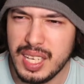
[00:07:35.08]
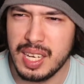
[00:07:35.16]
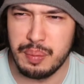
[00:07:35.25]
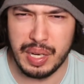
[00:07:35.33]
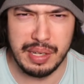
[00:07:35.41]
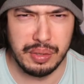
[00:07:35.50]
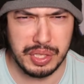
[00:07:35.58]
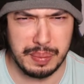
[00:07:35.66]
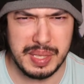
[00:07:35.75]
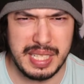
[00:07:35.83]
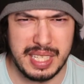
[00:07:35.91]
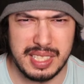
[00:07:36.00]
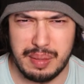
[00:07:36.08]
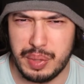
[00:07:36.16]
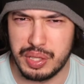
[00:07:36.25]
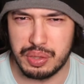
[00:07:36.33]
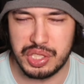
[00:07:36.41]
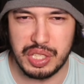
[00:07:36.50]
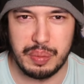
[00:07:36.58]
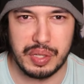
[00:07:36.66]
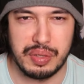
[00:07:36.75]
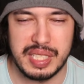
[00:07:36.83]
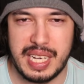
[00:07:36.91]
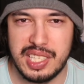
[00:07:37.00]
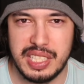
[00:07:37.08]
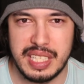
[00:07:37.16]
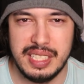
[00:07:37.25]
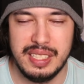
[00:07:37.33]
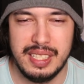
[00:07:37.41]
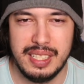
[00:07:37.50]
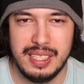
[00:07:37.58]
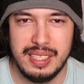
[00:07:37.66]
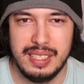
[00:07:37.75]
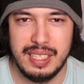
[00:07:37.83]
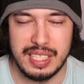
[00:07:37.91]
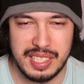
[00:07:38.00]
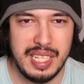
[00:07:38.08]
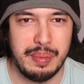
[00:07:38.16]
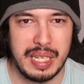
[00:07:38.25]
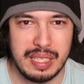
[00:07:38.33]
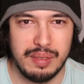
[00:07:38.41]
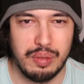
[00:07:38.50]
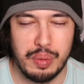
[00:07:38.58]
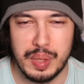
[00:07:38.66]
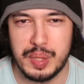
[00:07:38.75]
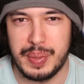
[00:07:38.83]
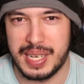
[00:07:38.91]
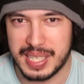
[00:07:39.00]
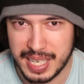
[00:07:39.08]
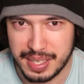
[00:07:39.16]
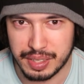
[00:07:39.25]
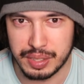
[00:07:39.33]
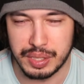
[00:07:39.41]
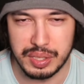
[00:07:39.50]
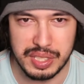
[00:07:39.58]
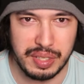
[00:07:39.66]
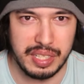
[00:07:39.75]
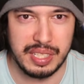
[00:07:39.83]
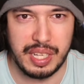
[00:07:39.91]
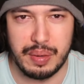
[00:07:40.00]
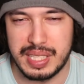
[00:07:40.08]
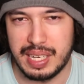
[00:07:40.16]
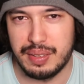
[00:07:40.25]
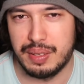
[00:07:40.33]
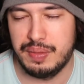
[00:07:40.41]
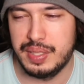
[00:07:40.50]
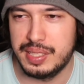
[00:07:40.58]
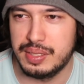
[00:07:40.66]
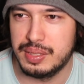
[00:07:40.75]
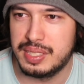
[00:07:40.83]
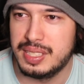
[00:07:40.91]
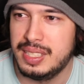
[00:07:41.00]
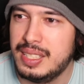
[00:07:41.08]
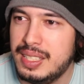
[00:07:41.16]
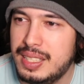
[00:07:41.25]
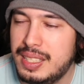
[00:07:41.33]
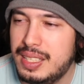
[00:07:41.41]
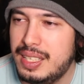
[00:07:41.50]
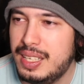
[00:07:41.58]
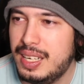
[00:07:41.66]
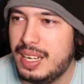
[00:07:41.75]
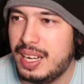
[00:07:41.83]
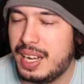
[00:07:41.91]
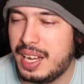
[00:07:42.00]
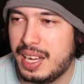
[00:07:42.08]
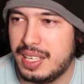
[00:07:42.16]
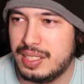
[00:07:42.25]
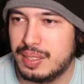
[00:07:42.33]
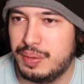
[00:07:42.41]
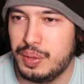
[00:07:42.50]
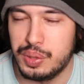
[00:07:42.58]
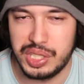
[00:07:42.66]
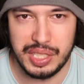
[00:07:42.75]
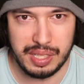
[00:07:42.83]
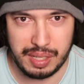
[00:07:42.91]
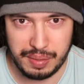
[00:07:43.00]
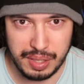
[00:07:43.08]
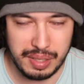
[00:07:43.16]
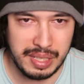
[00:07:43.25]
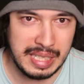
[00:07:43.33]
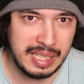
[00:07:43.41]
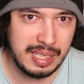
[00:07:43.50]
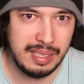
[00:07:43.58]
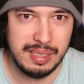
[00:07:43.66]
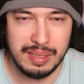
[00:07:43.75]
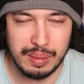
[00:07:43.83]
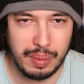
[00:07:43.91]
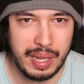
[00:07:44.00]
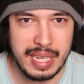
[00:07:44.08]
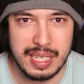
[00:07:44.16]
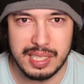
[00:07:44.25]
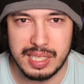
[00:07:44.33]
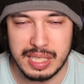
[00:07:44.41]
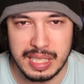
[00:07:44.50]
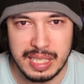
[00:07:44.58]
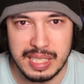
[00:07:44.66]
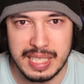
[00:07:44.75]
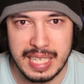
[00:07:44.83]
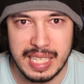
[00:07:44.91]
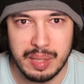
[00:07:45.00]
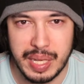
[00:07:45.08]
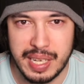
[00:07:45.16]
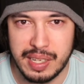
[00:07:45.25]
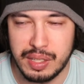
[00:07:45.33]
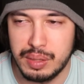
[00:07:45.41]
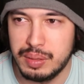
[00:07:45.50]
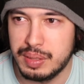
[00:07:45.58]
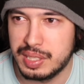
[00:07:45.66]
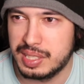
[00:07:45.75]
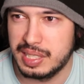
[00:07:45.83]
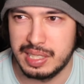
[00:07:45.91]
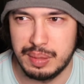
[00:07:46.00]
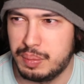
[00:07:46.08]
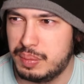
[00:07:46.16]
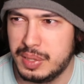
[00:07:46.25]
And Murray was obsessed that Michael Schumacher was actually his teammate, Rubens Barrichello, who started lower down the field. And unfortunately, after the race, the Daily Mail, it's a